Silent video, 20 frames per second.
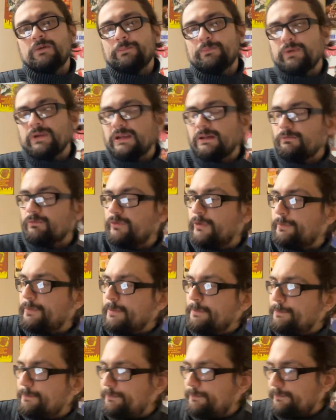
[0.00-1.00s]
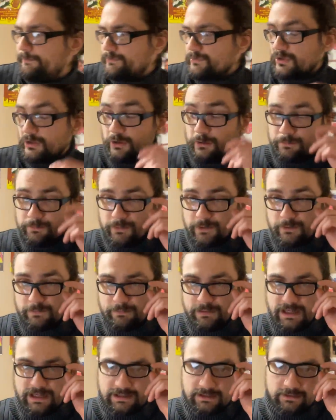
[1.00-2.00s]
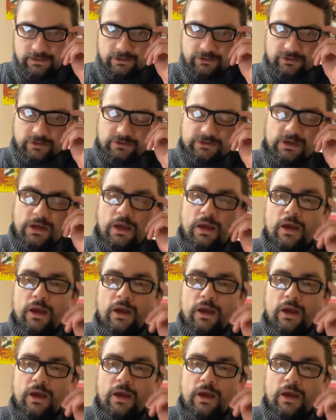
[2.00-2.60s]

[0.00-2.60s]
bringing Whoopi Goldberg back into the church?